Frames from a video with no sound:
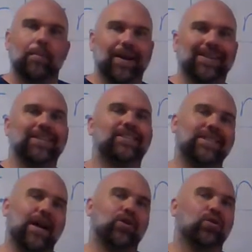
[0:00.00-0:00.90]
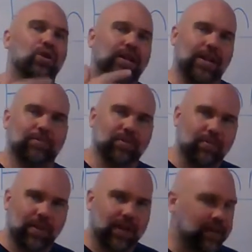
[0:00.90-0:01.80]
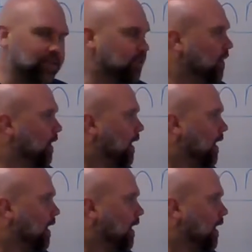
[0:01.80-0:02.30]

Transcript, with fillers: but at least now you're looking up some things,